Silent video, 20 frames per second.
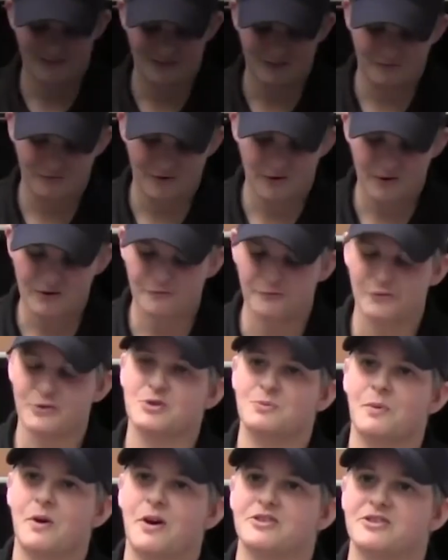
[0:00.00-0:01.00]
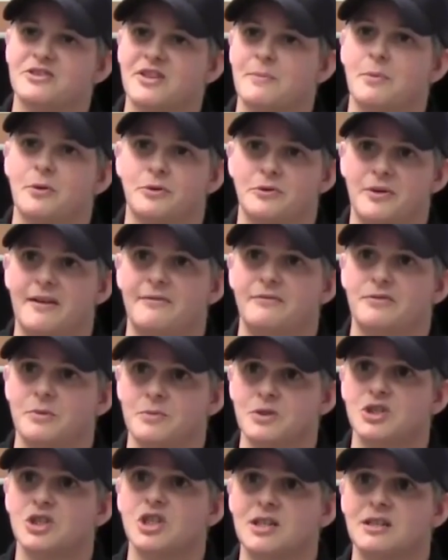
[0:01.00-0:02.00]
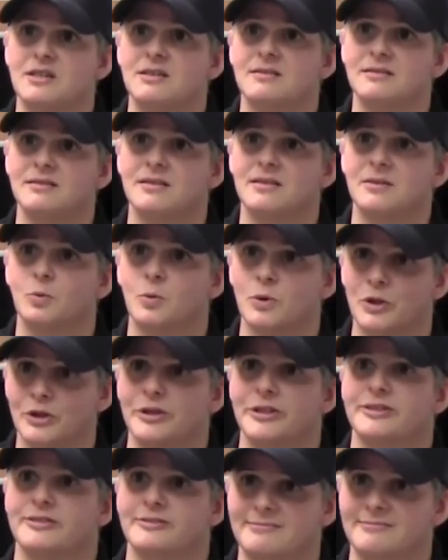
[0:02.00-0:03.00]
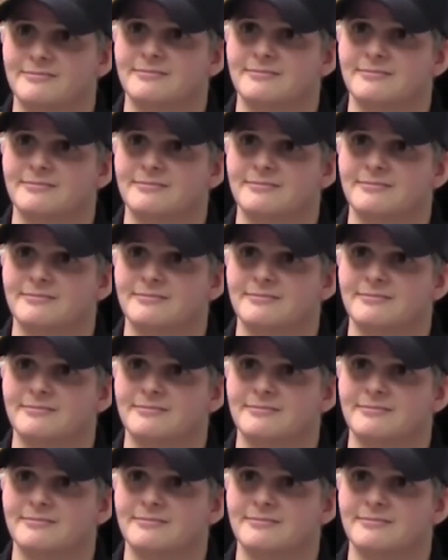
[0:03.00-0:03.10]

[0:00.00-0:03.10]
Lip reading: The very first parts I pulled off the machine were good.